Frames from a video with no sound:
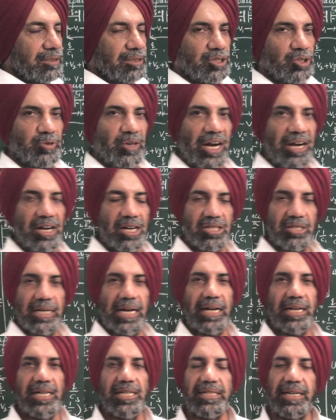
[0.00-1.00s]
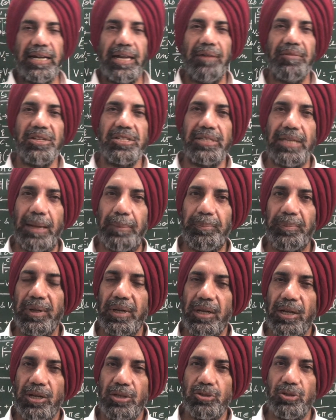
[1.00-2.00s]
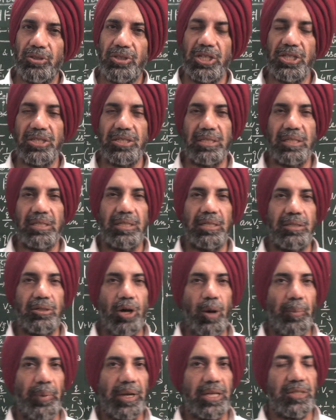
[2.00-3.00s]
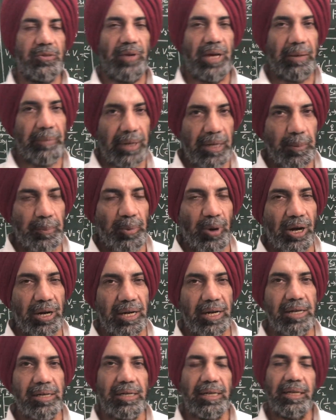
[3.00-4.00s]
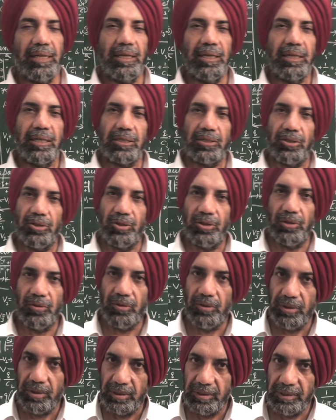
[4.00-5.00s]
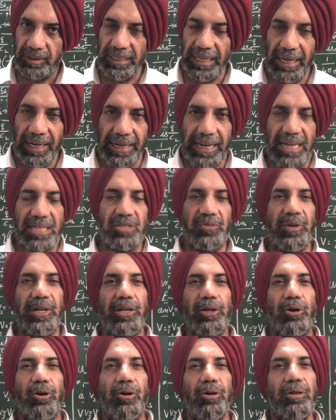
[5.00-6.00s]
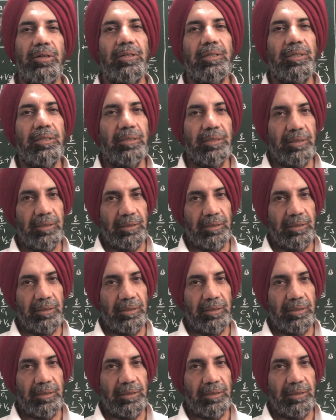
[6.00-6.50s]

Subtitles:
you will understand each and every step. So this topic is very important. So till next video,